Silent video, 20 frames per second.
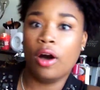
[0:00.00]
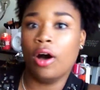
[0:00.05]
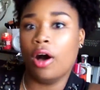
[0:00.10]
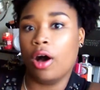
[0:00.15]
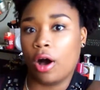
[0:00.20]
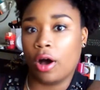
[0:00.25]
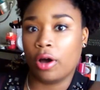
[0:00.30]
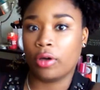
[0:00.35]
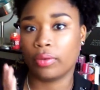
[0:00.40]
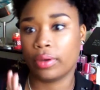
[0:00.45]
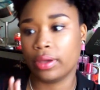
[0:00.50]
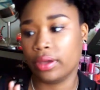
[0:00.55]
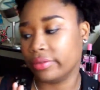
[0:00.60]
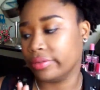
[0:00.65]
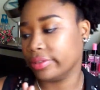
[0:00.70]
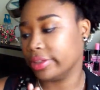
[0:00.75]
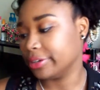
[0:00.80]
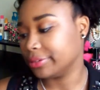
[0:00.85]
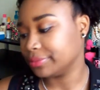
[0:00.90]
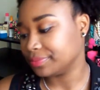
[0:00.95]
all the way over
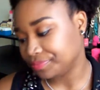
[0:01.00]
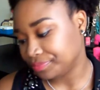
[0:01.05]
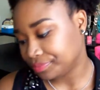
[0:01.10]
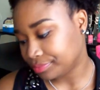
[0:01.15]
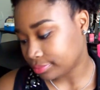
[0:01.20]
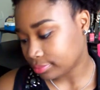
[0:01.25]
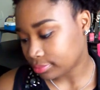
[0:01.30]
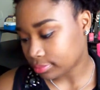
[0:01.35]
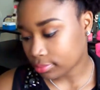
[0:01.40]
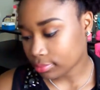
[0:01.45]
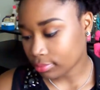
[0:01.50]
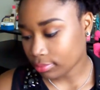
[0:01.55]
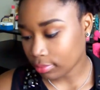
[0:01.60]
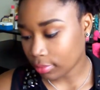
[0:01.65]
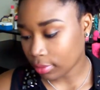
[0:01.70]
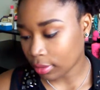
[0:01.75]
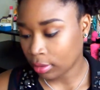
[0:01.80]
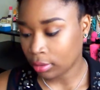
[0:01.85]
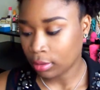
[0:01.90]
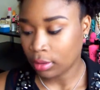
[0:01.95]
there.
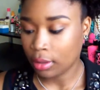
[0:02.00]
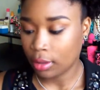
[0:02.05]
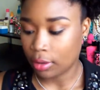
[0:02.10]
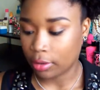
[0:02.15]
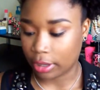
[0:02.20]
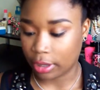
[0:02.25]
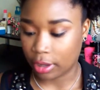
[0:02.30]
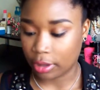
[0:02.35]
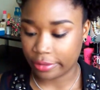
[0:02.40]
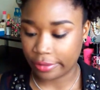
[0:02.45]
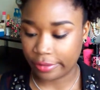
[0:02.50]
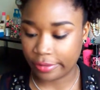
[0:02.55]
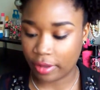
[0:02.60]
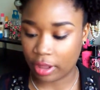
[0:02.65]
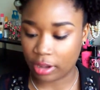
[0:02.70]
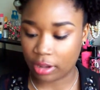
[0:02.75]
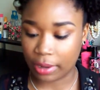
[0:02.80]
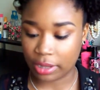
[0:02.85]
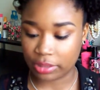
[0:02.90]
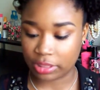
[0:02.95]
Okay, this is
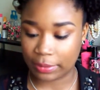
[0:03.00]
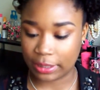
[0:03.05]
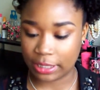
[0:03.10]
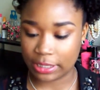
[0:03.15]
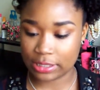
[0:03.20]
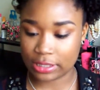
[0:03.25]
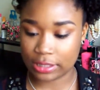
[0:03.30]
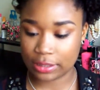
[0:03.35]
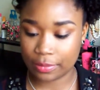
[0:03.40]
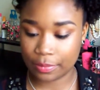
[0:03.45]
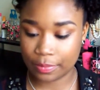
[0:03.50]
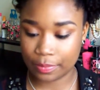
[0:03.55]
All About the Bass.